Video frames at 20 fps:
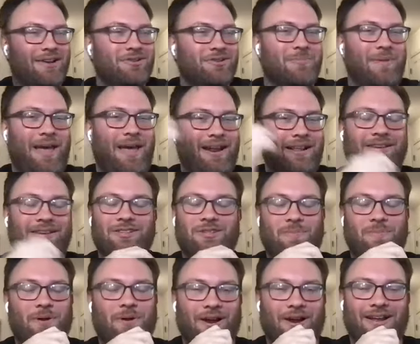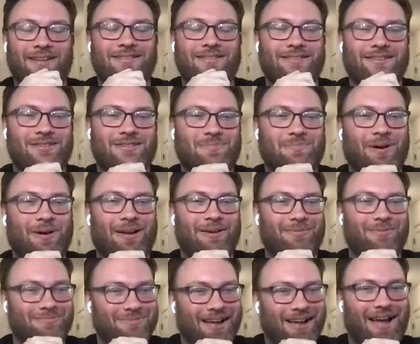traumatic experiences,
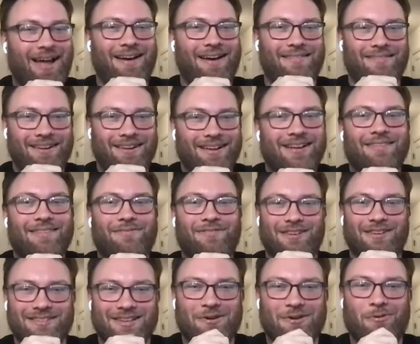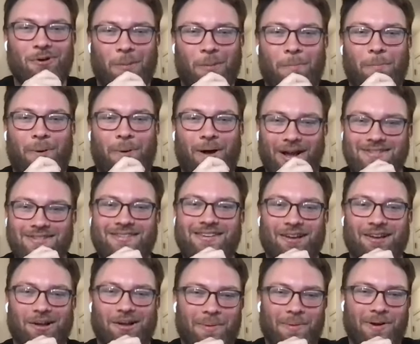but kind of feels like a real
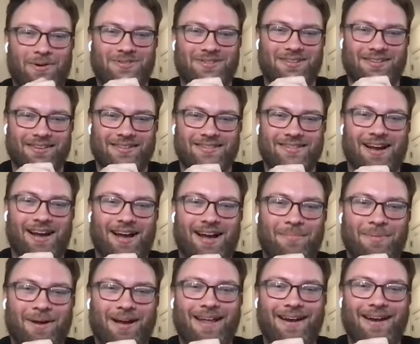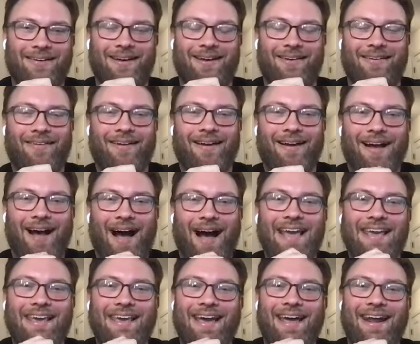buzzkill most of the time. I don't know.
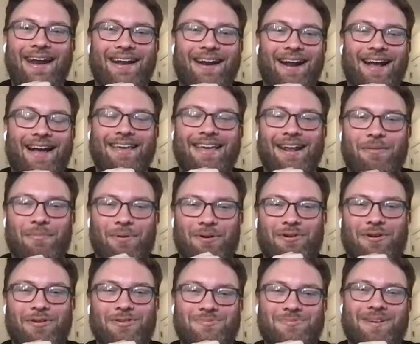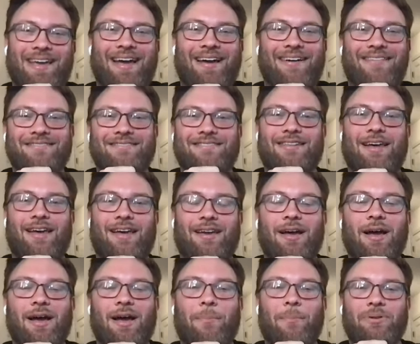I get it. When Rose McGowan's
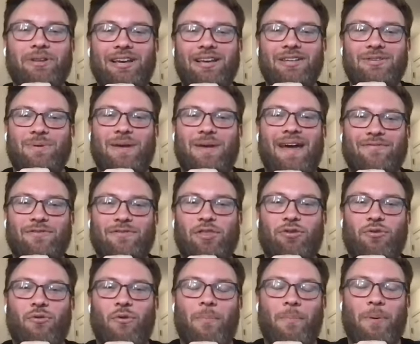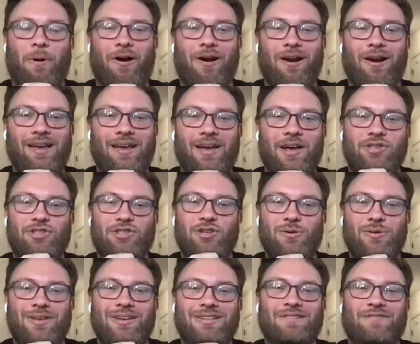like, "Please, we have to throw a party.
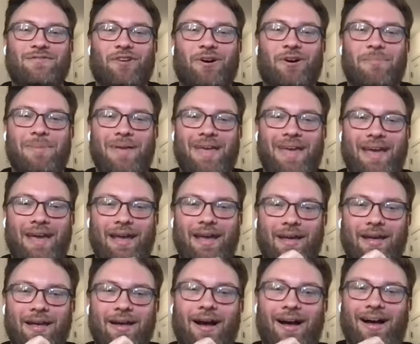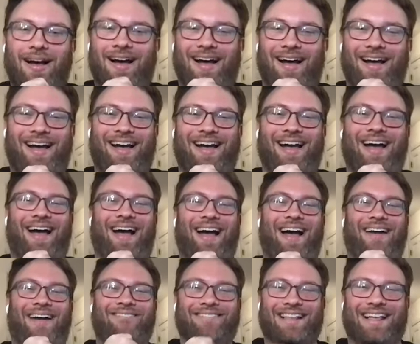Do this for me."
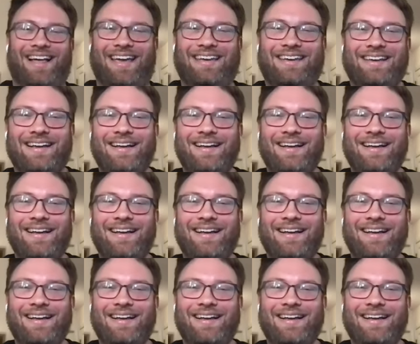I'm like,